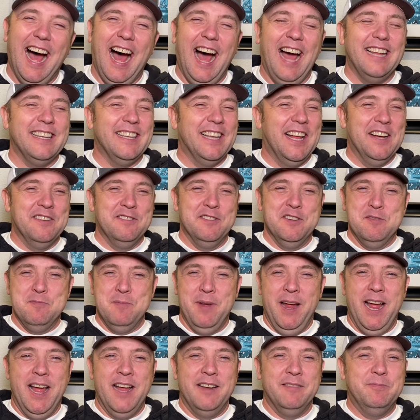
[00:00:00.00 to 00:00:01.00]
I love it,
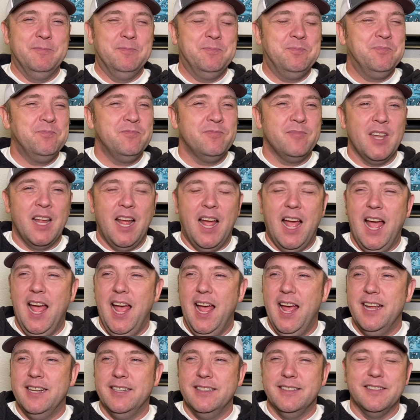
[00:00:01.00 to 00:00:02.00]
man.
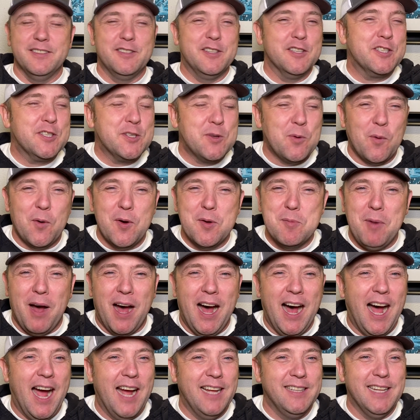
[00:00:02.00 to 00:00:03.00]
And the story
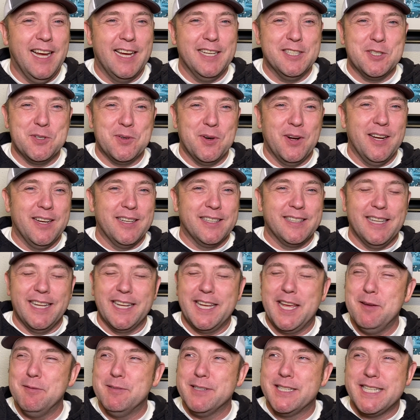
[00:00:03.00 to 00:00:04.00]
behind that truck,
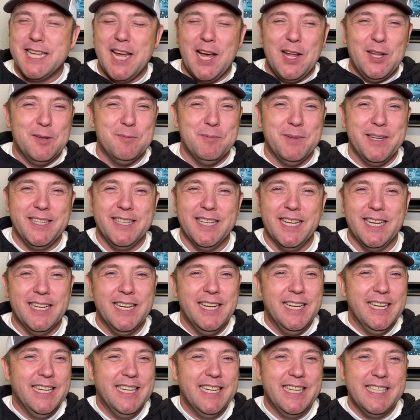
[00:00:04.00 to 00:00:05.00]
like he was telling me that
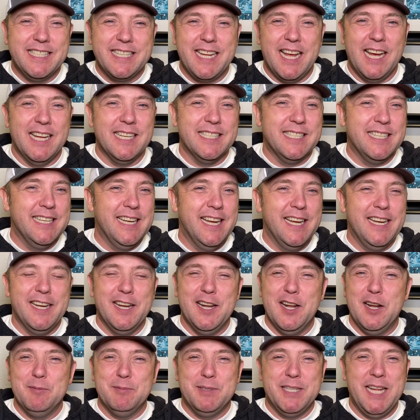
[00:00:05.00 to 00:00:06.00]
his cousin ended
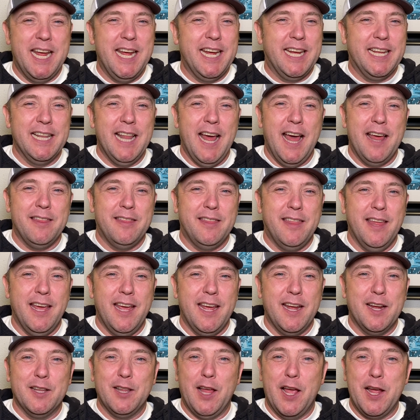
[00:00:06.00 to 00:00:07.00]
up taking that
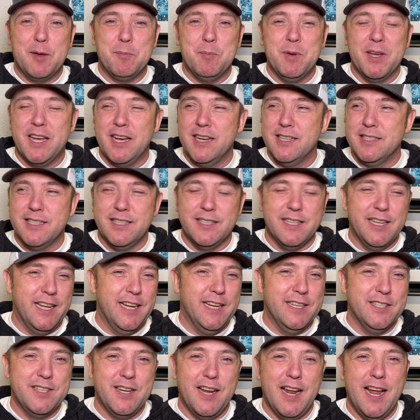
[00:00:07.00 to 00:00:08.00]
thing, like because the
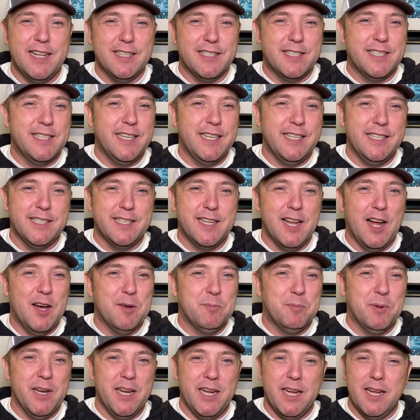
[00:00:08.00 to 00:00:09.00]
engine had seized
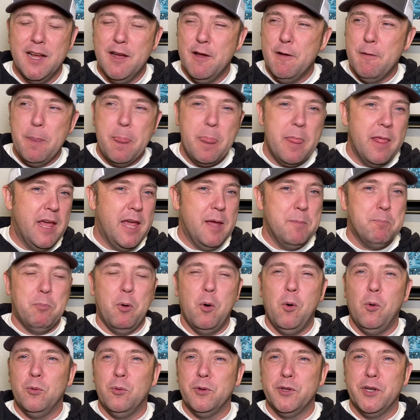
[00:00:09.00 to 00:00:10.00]
up and he, he
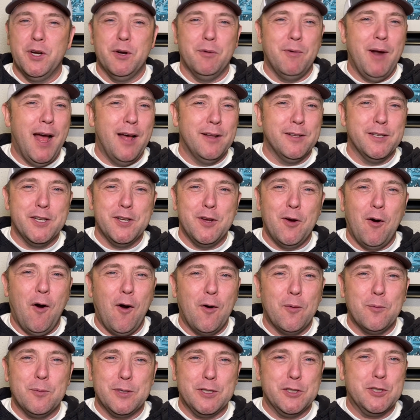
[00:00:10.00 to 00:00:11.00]
pulled it around the
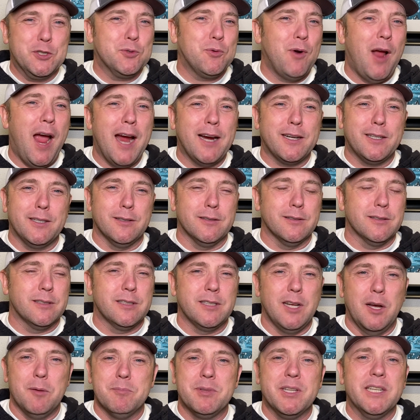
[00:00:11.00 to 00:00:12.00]
yard with a tractor or
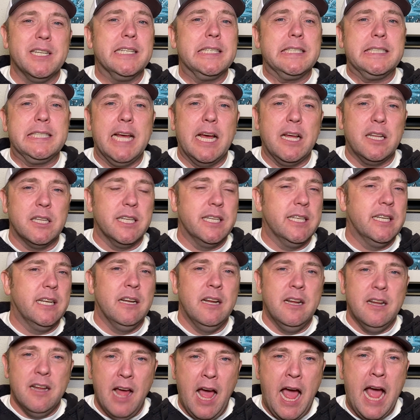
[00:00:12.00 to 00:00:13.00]
something until it
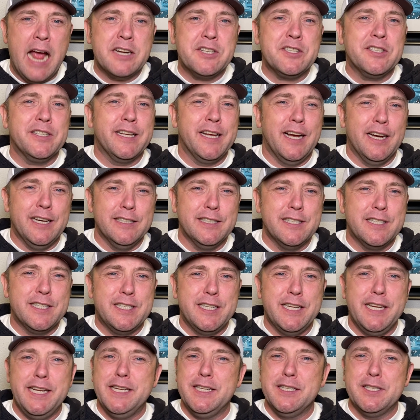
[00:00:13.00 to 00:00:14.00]
actually
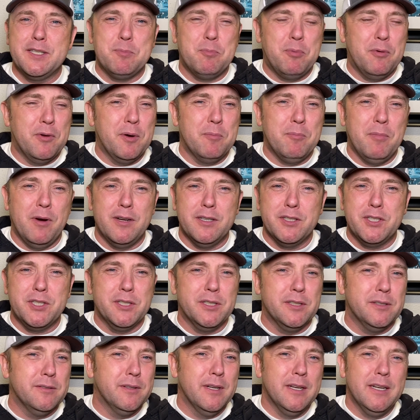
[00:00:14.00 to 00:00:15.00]
unseized, put a bunch
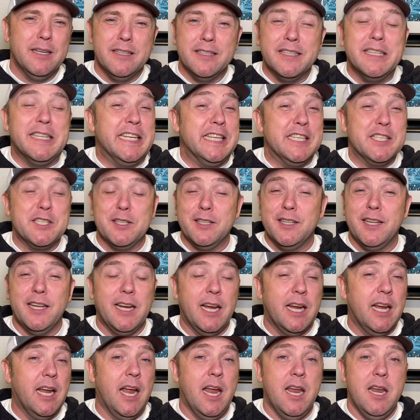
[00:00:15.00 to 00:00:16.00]
of diesel in
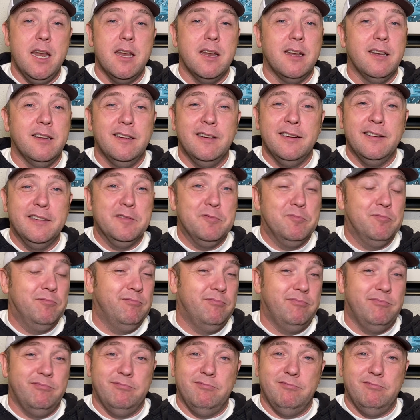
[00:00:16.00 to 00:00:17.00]
it and
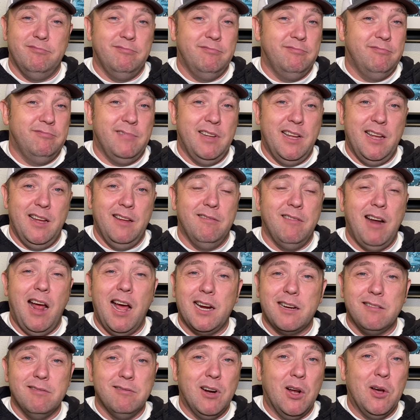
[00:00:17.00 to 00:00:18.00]
it
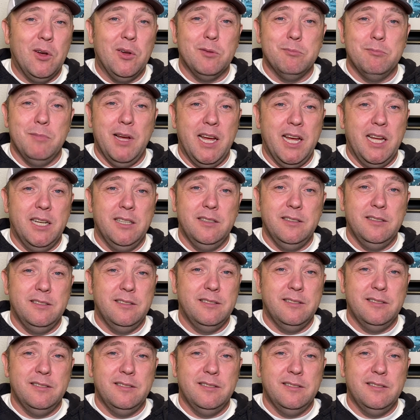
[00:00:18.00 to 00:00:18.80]
rock and rolled, man.